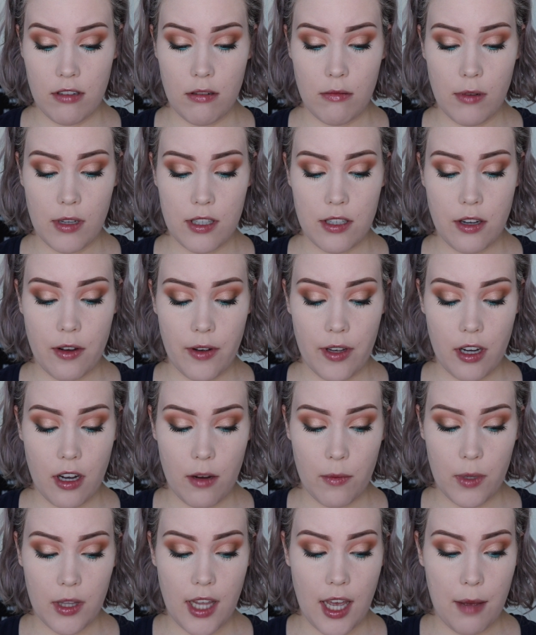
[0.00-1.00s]
know what's going
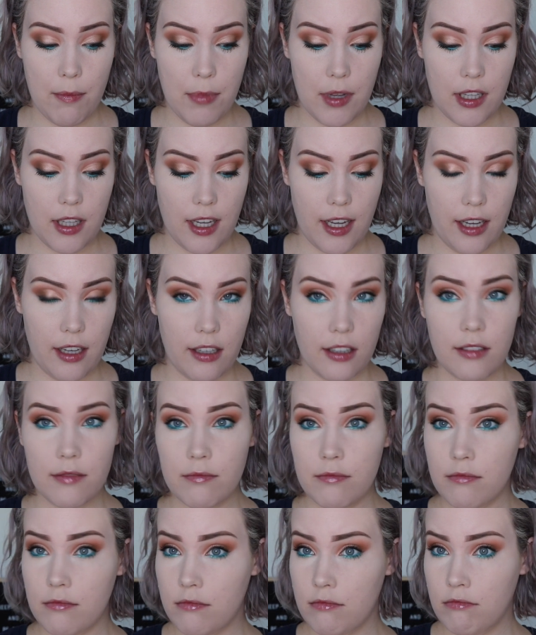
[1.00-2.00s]
on with that, but like,
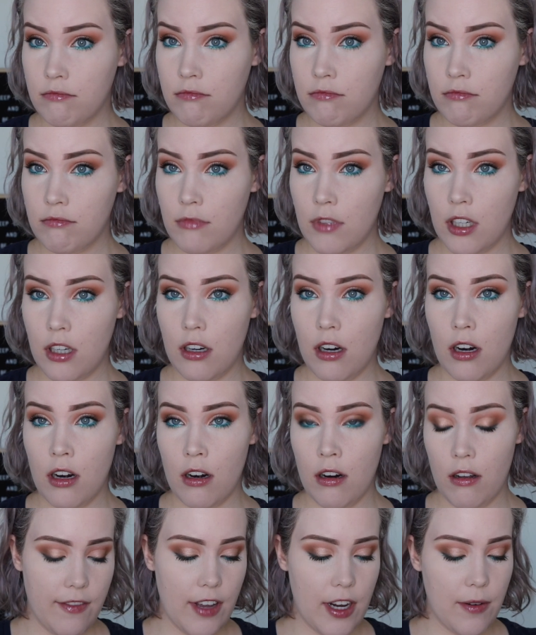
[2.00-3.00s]

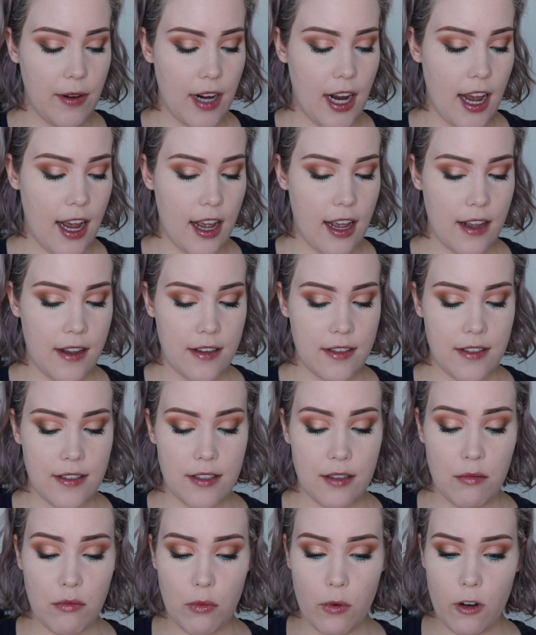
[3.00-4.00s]
girl. If anyone has
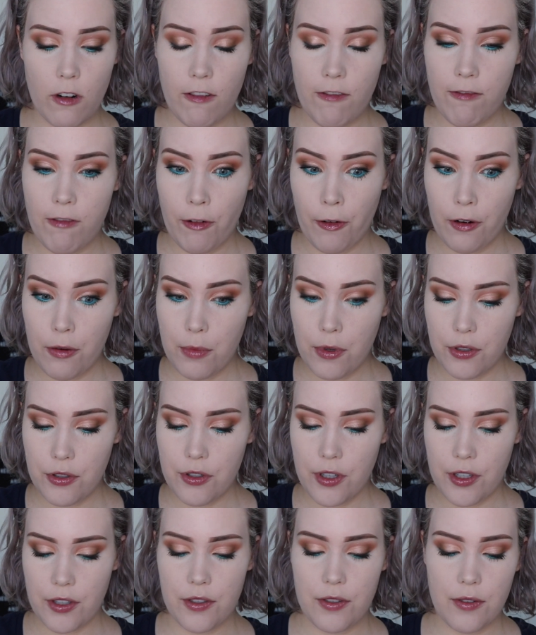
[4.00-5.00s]
some more affordable
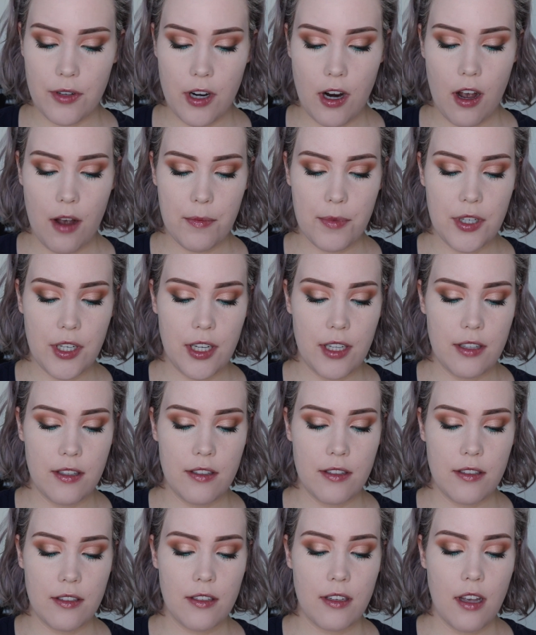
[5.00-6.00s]
drugstore
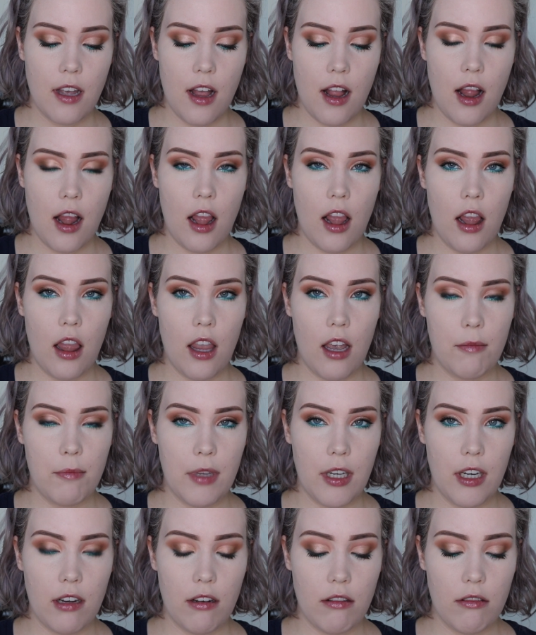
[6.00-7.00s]
options,
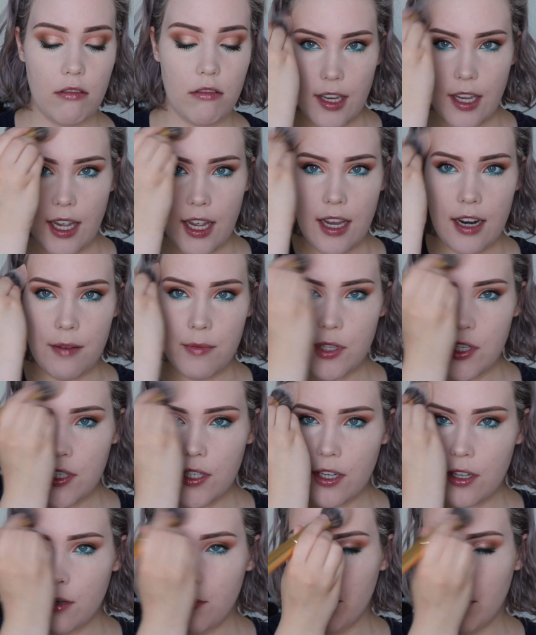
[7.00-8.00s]
let me know. And I'm
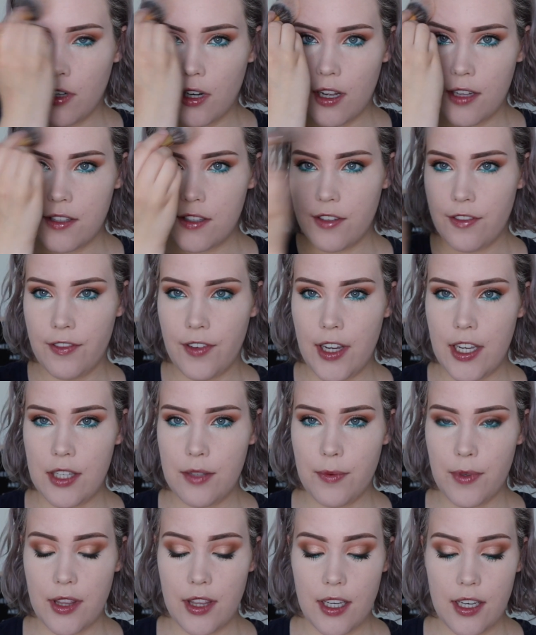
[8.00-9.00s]
just gonna bronze the
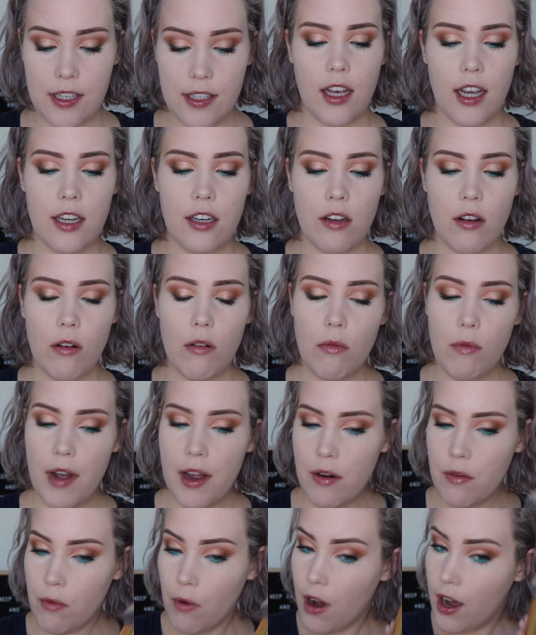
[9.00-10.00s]
face with this. I know
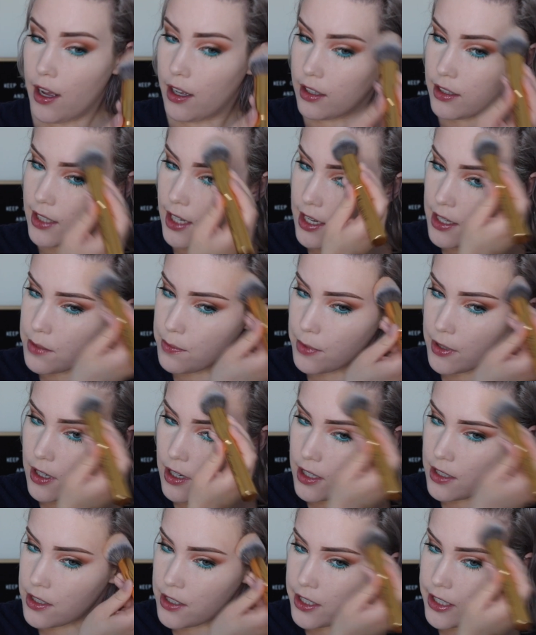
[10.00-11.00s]
Wet n Wild has
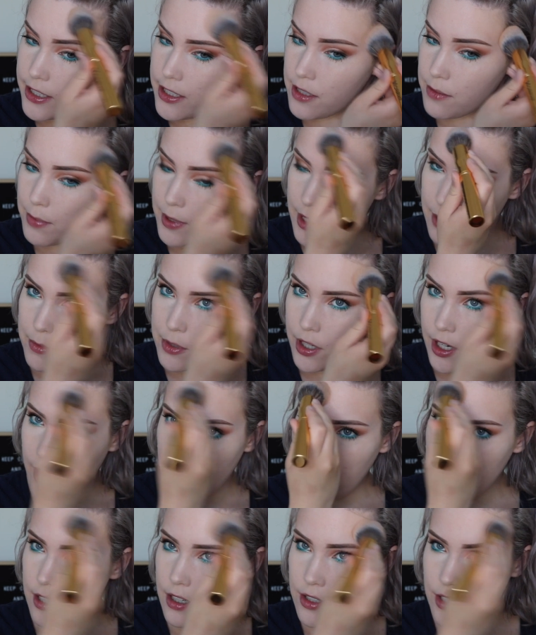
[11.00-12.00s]
bronzers, but I'm
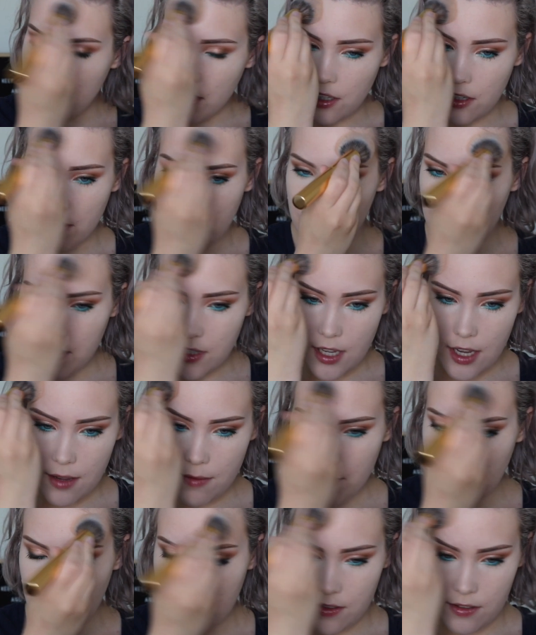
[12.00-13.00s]
trying not to use
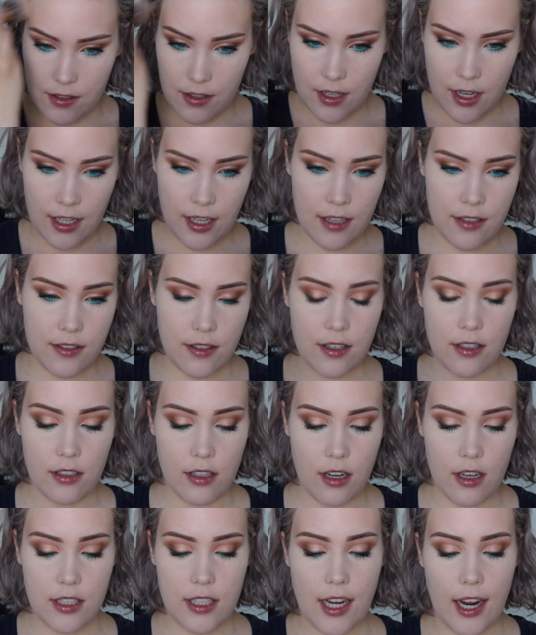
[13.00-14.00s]
them because I guess they're
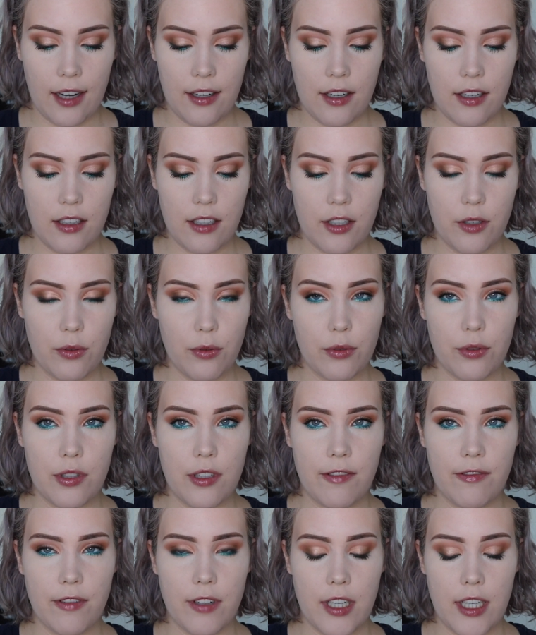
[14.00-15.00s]
not technically
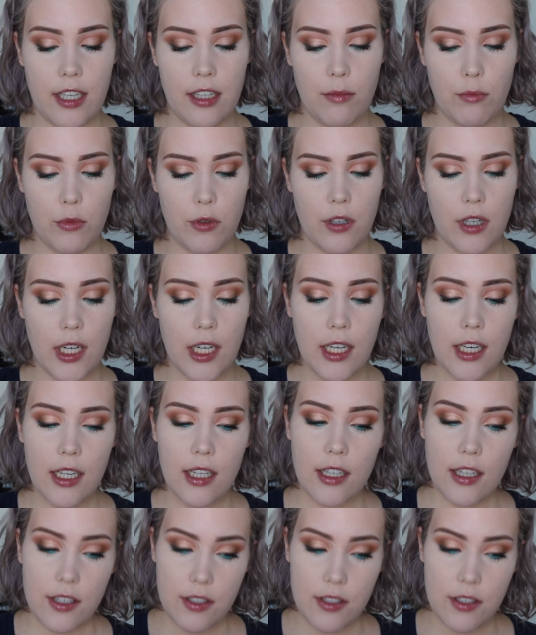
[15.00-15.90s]
cruelty-free anymore.